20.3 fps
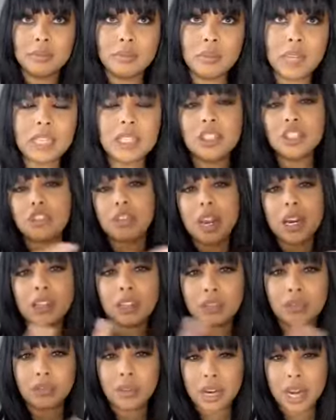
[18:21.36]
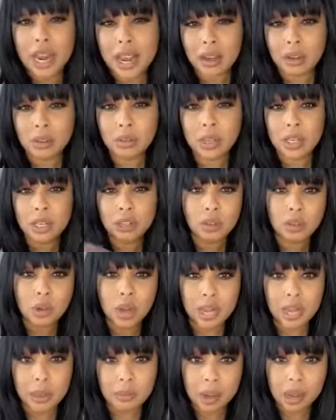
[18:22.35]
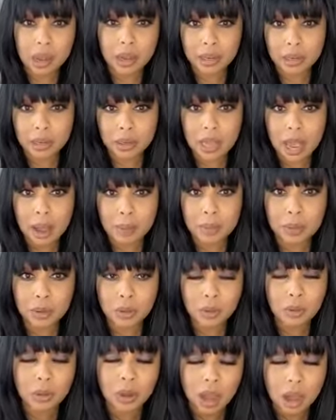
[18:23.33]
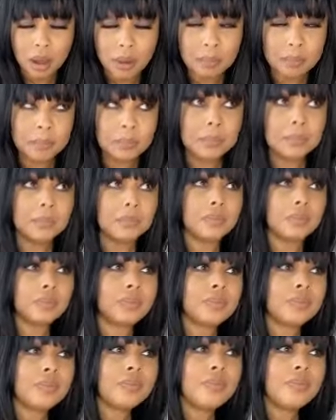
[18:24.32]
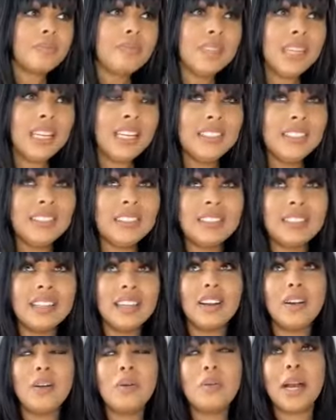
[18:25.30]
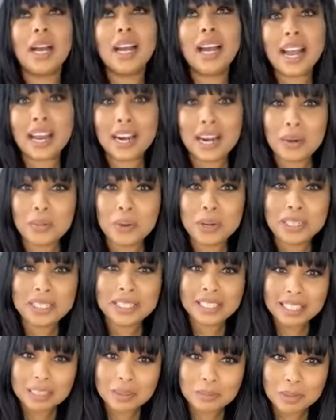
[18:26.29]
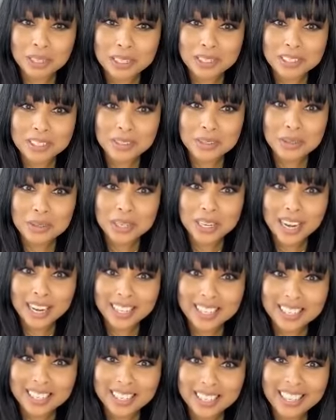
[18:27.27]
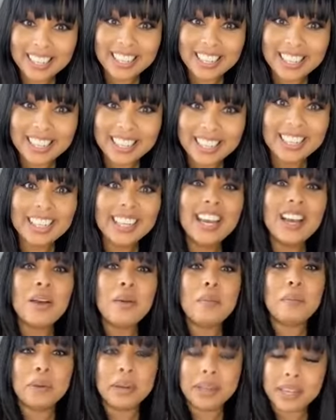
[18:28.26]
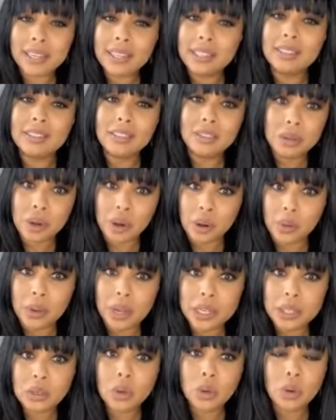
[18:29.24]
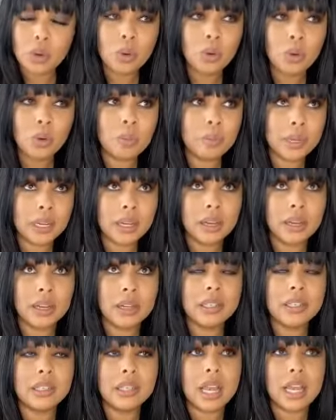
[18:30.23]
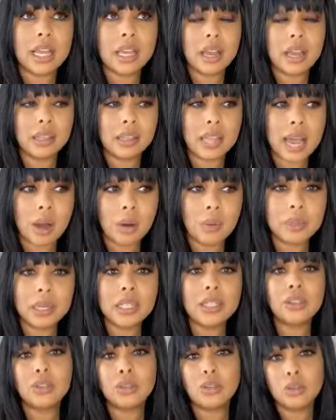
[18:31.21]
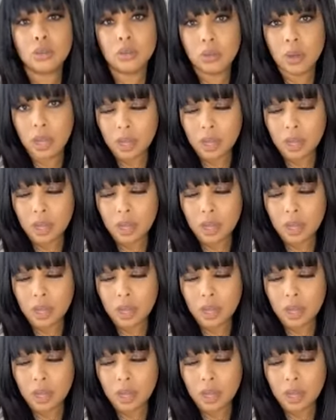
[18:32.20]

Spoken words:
that's the strategy for now until I get my capital up. And it's just like, oh my God, I gotta wait 6 months to do the next thing. But, it's cool because it allowed me to